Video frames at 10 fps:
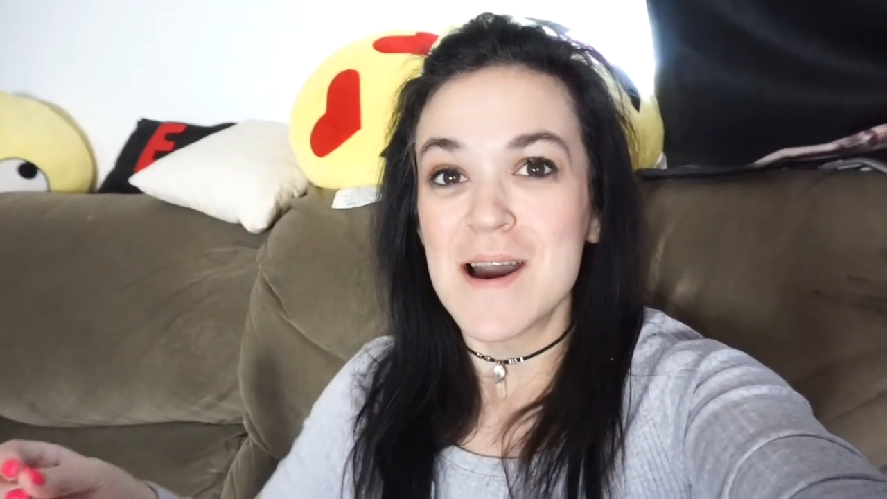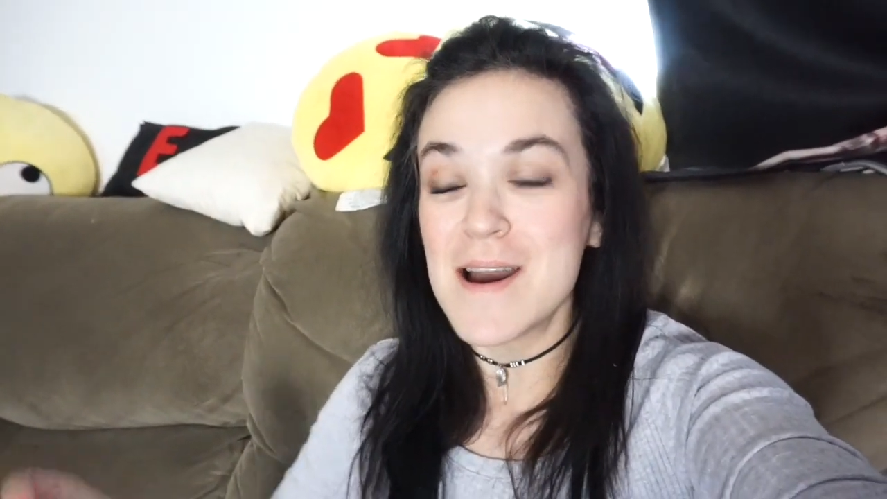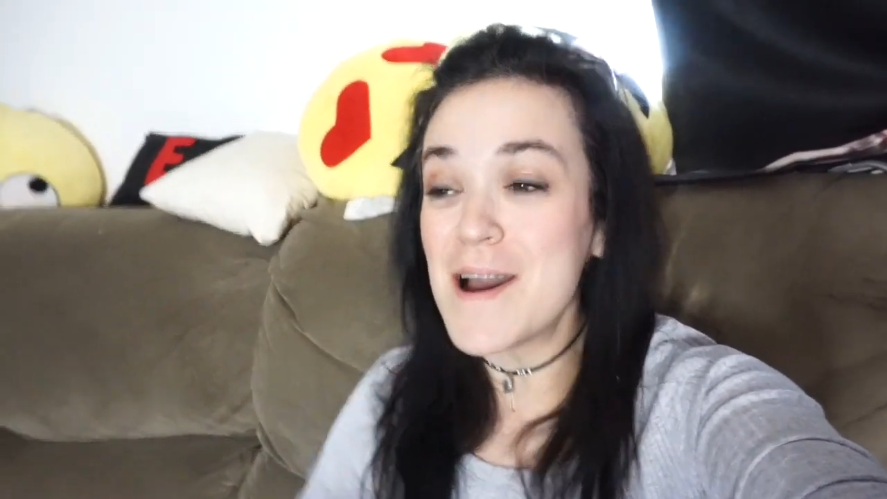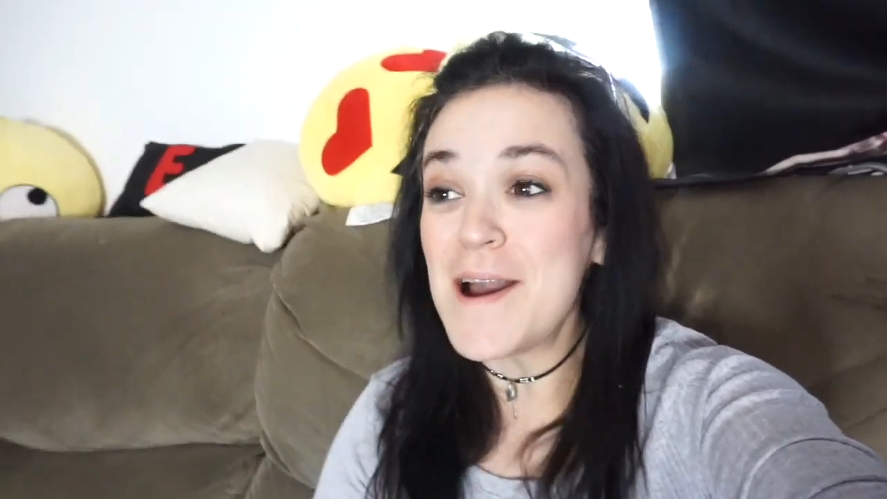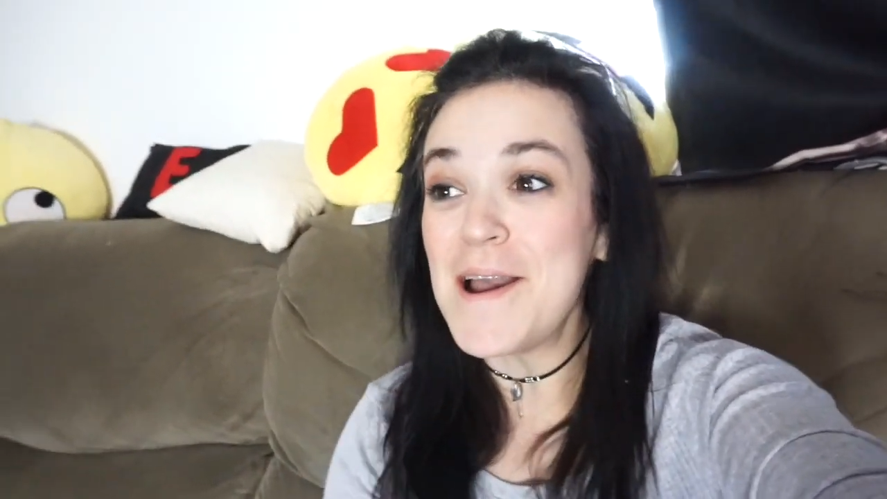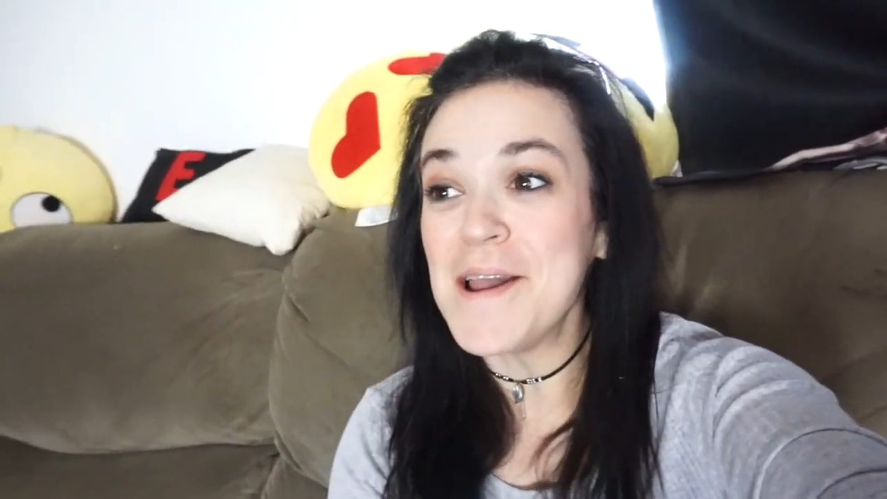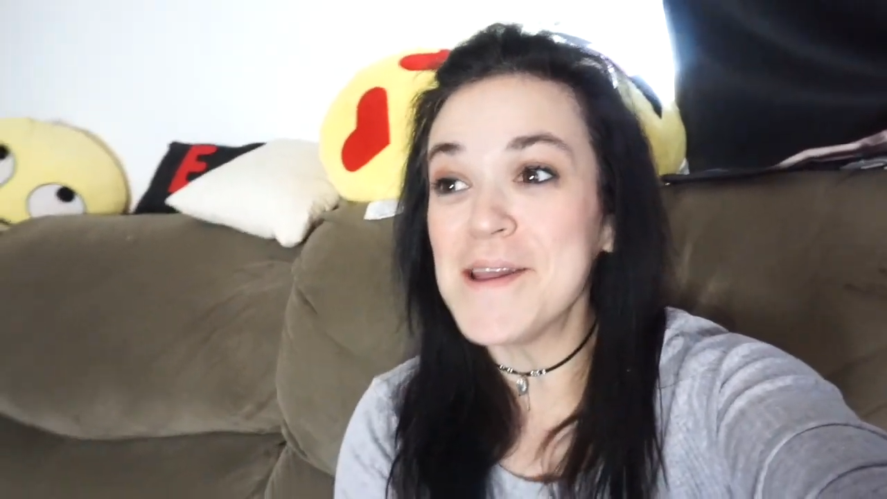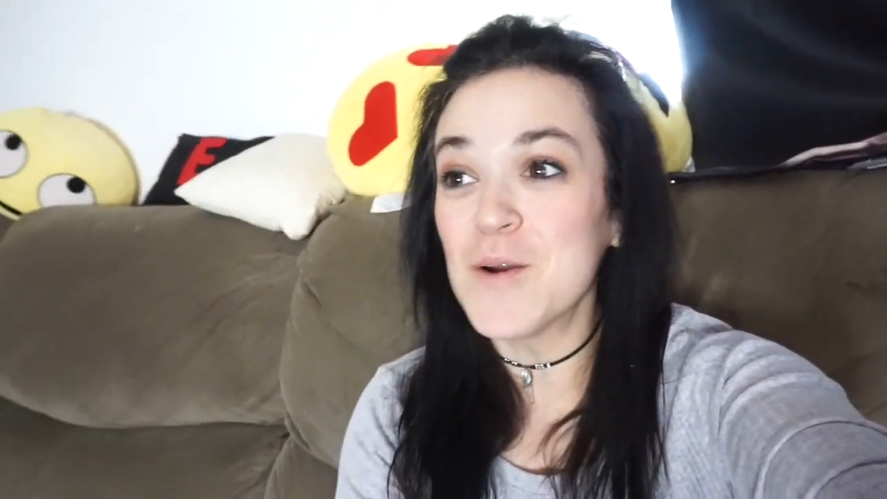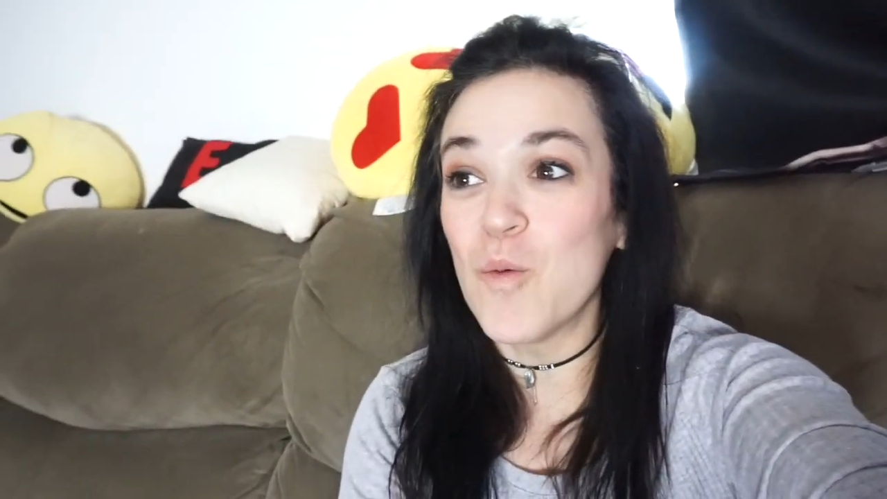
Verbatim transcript: uh,